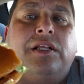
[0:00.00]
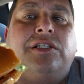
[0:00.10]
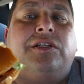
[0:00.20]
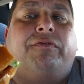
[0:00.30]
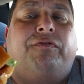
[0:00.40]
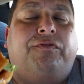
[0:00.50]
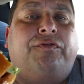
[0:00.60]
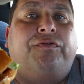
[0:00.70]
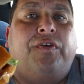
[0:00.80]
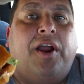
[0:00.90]
This is a
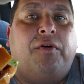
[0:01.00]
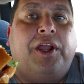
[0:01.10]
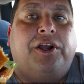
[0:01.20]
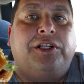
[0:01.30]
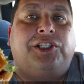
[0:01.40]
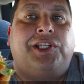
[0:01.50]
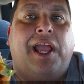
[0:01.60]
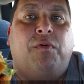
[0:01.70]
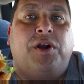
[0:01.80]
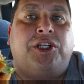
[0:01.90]
very good
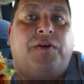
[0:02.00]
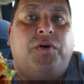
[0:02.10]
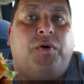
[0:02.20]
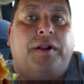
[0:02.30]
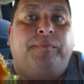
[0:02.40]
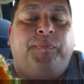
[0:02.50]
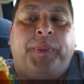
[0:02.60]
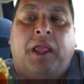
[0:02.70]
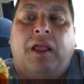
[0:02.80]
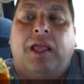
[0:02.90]
sandwich, everyone.
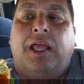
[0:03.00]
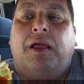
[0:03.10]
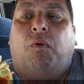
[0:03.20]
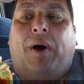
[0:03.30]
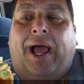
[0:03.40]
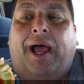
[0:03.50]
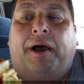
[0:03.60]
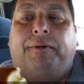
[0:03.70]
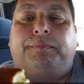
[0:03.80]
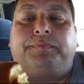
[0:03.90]

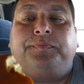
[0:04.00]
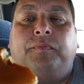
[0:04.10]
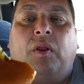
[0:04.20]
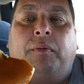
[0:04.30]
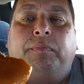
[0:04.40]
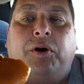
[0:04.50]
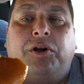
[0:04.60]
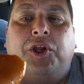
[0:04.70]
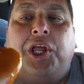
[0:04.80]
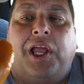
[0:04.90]
Wow,
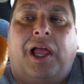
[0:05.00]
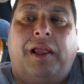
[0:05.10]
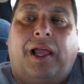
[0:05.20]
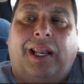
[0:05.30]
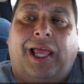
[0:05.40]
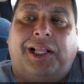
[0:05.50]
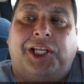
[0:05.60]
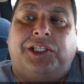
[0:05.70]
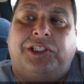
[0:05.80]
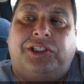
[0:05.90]
Burger King, I, I
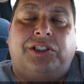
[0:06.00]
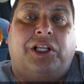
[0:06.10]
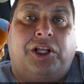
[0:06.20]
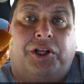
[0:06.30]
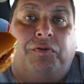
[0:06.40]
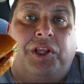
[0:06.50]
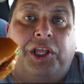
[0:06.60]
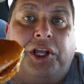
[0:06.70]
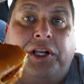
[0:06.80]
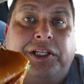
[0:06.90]
like this. This is a
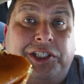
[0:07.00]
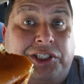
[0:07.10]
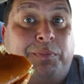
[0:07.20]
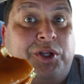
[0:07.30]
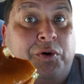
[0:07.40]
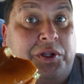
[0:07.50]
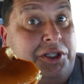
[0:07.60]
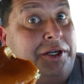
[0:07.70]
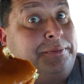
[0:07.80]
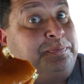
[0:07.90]
really good. This is up there with
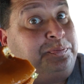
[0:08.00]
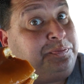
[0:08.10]
the.